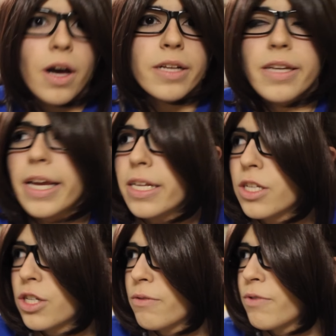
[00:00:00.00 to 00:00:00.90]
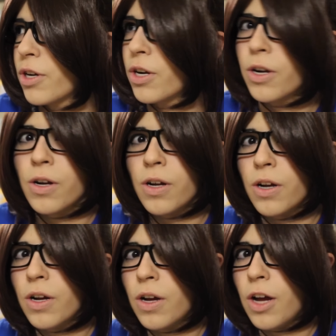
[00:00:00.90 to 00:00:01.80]
A Titan shifter.
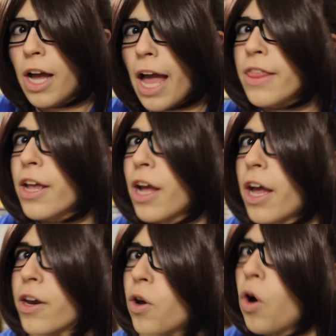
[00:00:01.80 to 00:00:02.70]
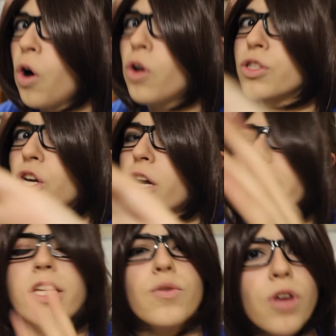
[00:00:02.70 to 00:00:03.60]
And they can all talk.
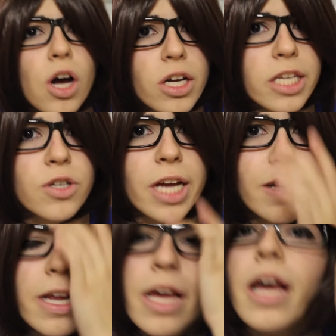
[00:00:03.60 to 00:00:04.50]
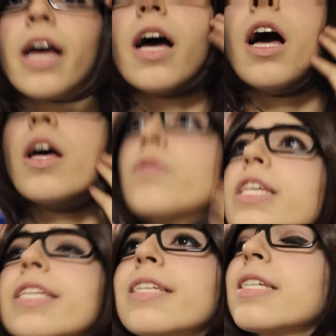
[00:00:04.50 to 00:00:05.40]
Can you talk in your Titan?
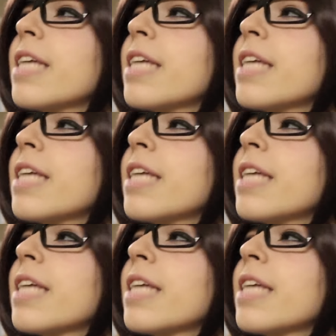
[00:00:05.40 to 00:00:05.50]
This is